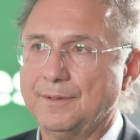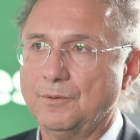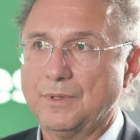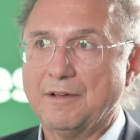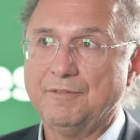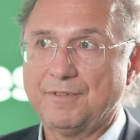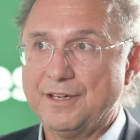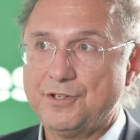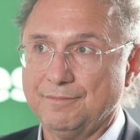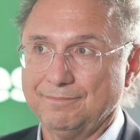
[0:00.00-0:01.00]
we have
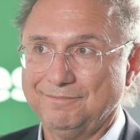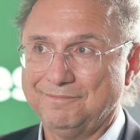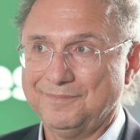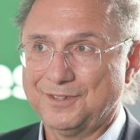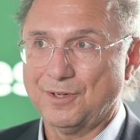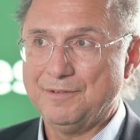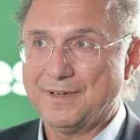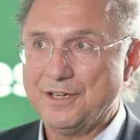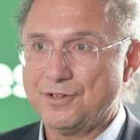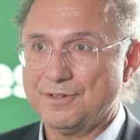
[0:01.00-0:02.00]
inflation. So
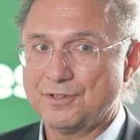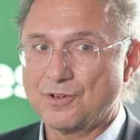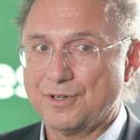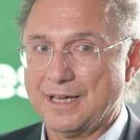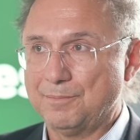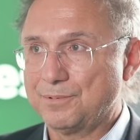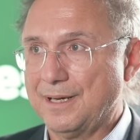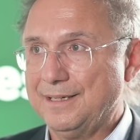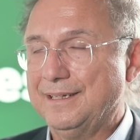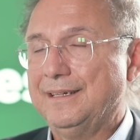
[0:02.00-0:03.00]
inflation has gone up, right?